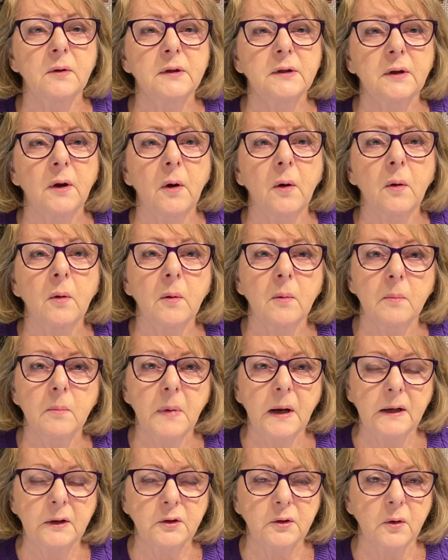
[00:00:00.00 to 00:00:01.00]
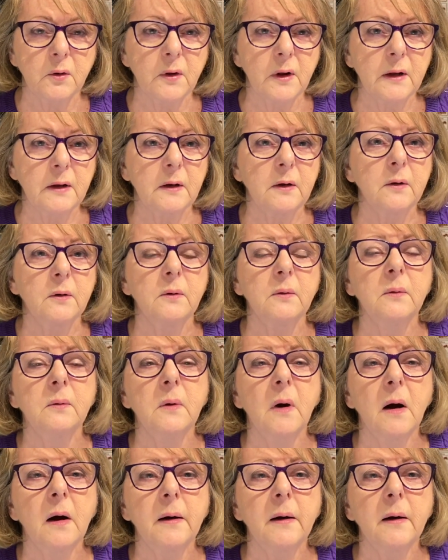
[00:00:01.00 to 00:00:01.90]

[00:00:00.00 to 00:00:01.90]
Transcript: so make sure that you